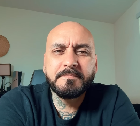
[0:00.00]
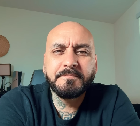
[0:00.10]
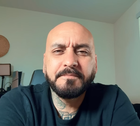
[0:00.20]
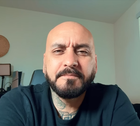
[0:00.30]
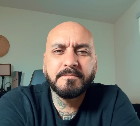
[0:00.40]

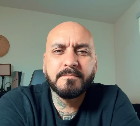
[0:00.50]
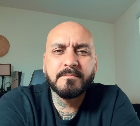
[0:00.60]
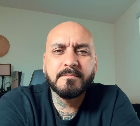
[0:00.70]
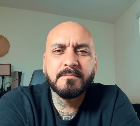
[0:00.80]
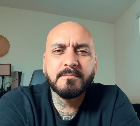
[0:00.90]

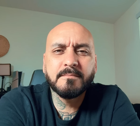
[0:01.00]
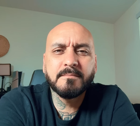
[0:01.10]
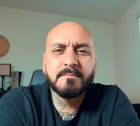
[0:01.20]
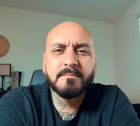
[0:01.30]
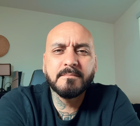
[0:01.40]

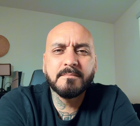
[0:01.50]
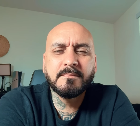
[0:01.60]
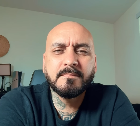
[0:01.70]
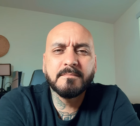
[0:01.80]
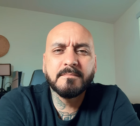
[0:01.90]

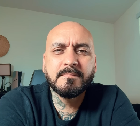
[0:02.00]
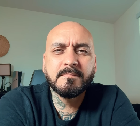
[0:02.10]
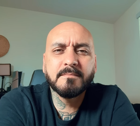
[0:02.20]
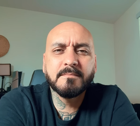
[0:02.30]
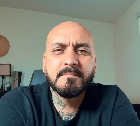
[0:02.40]

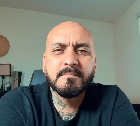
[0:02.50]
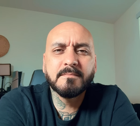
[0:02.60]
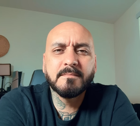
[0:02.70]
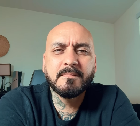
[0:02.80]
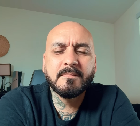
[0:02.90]

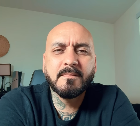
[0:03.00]
Nobody speaks.